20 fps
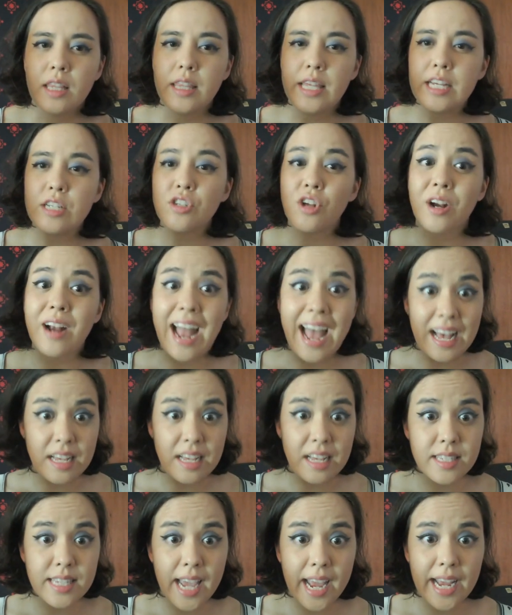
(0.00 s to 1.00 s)
These are
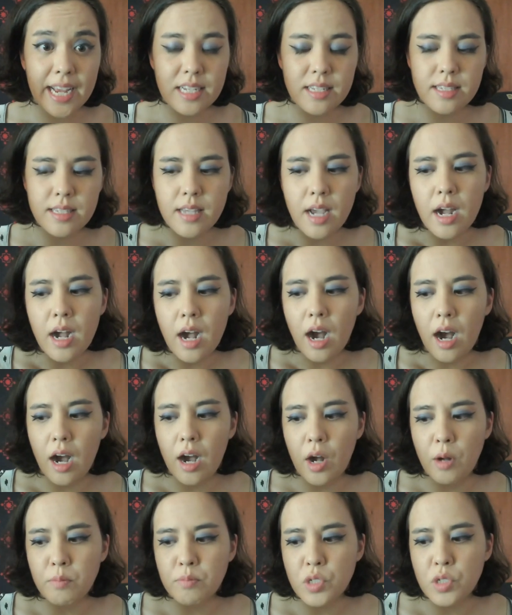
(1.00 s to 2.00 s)
essays
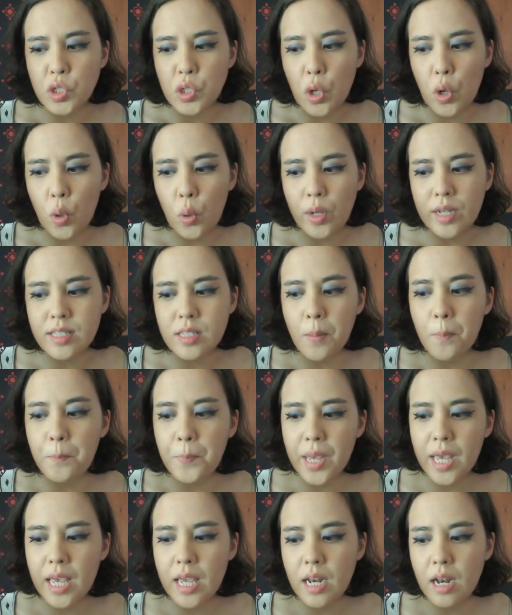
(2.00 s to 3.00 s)
um, so it's a
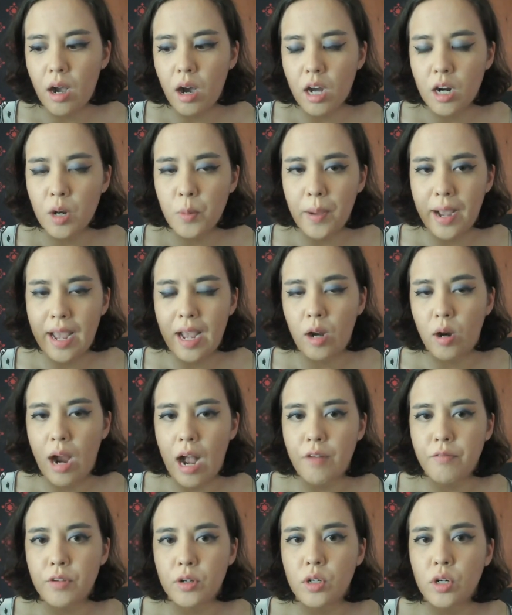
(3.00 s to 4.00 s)
bit
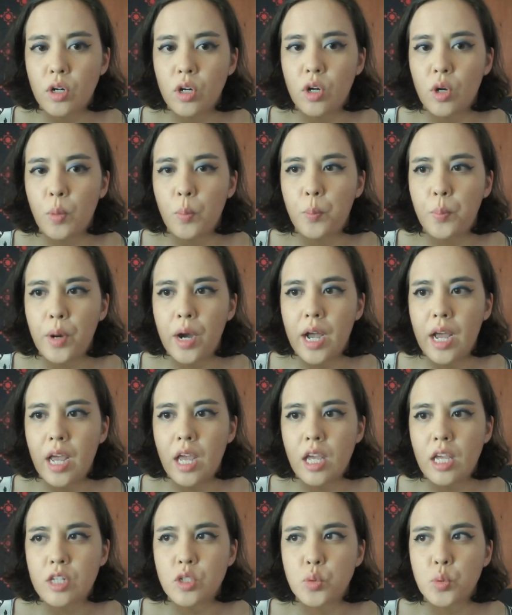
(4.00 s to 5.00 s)
autobiographical,
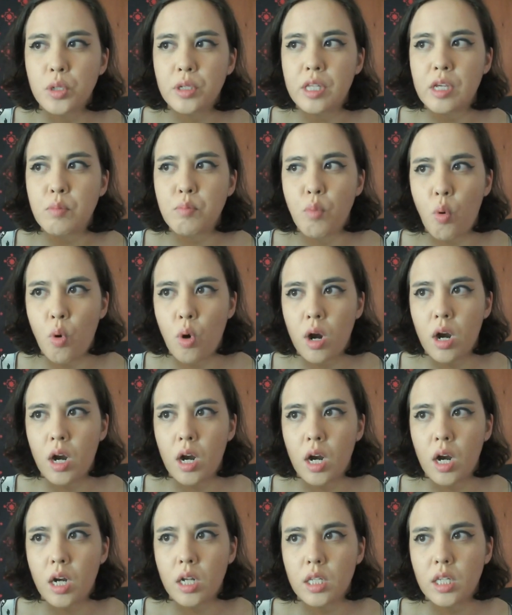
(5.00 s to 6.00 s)
but it's really
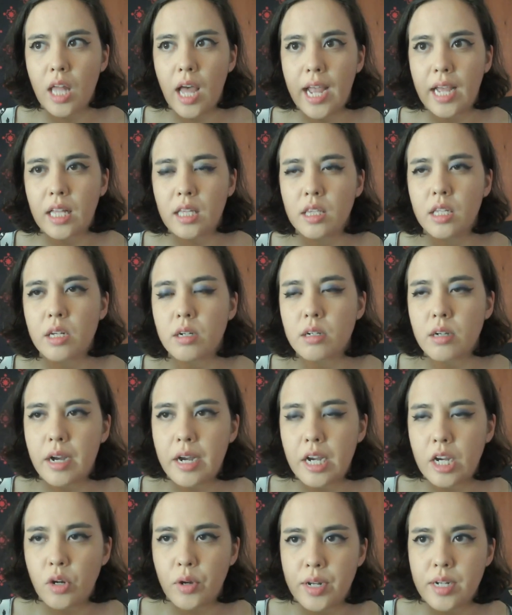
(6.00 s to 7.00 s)
more like
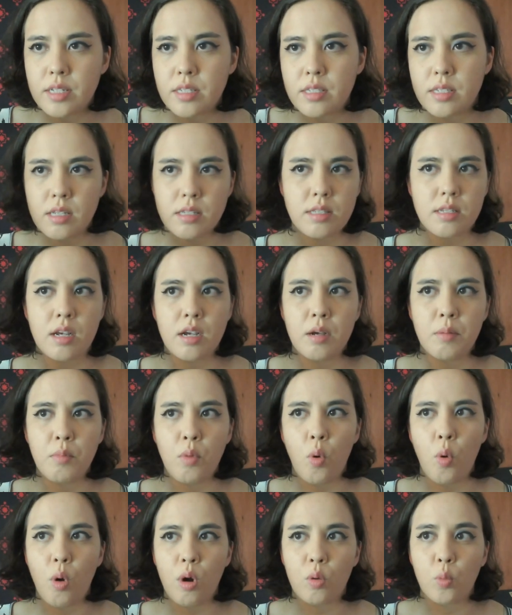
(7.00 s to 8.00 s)
literary
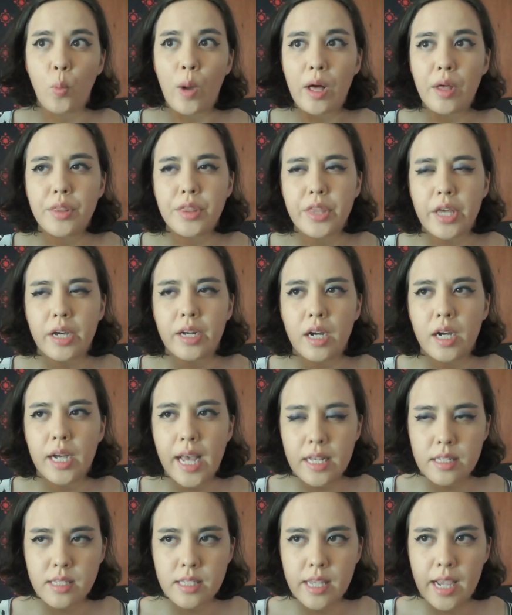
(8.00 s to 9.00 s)
criticism or well thought
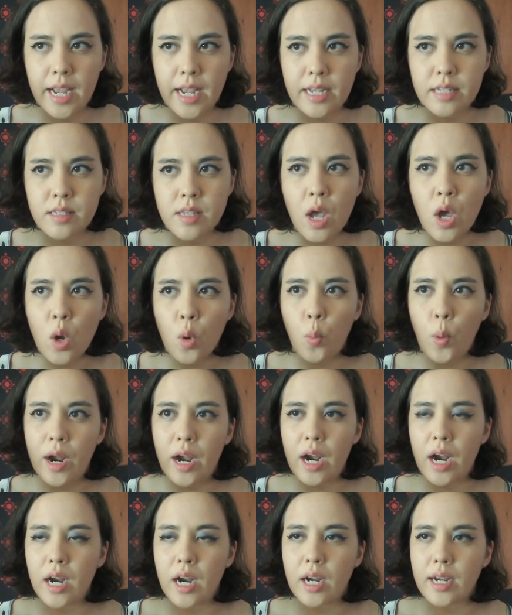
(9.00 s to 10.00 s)
out essays
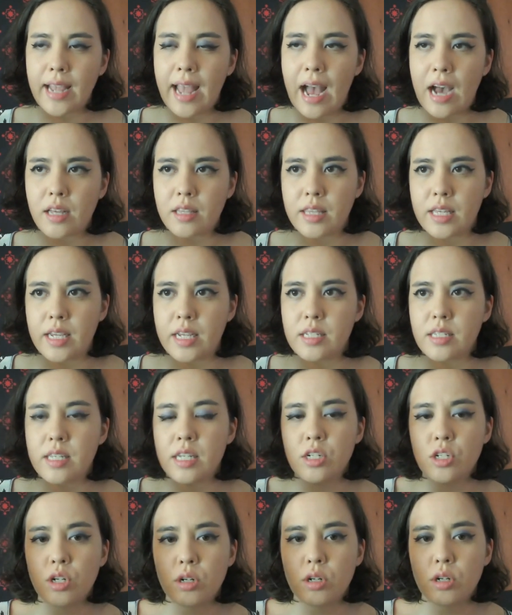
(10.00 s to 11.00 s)
where Cathy is
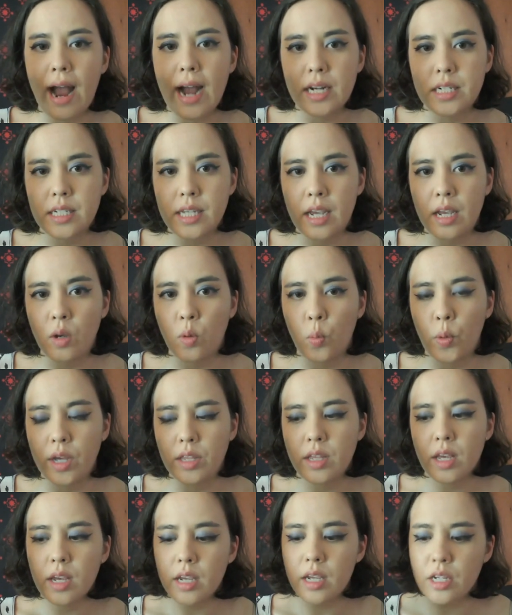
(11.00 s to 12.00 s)
interacting
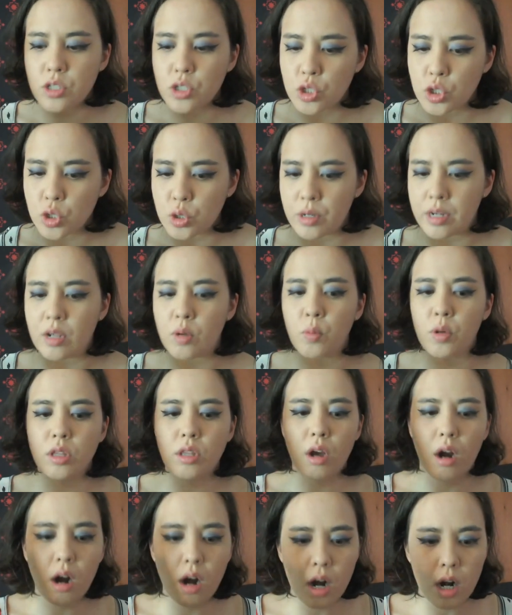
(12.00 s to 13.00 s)
with history,
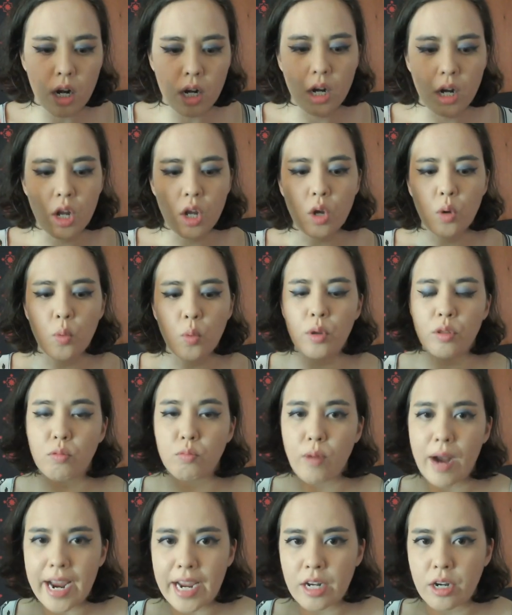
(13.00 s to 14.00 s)
with art, with
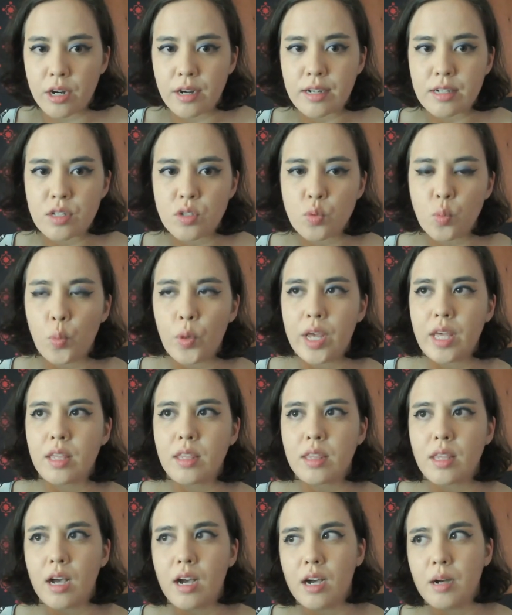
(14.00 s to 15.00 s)
writers,
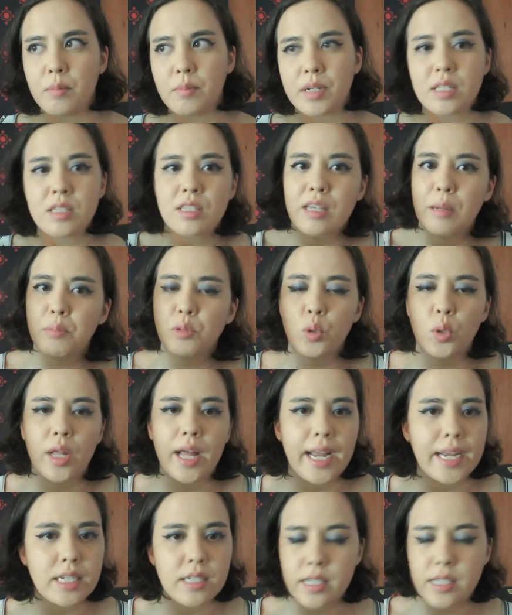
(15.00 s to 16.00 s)
with um, conceptual
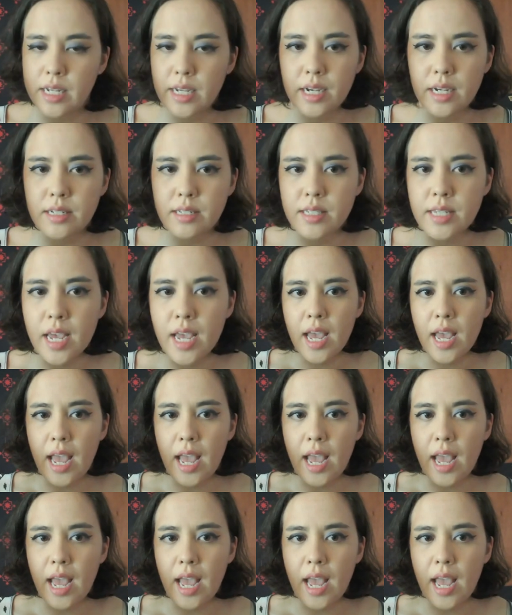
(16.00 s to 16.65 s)
ideas.